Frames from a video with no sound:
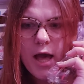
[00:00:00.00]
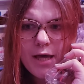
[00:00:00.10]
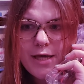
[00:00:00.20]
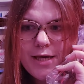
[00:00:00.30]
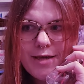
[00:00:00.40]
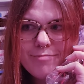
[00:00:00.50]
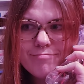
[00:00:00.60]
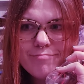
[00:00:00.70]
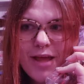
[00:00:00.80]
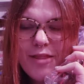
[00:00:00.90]
going away? Hi,
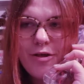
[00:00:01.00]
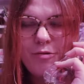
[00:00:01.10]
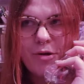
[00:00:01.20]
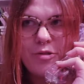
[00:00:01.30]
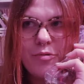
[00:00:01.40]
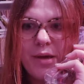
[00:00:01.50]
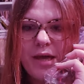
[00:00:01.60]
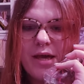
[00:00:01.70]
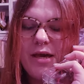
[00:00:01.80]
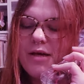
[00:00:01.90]
I thought you were on the
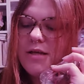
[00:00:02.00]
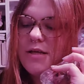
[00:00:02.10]
way.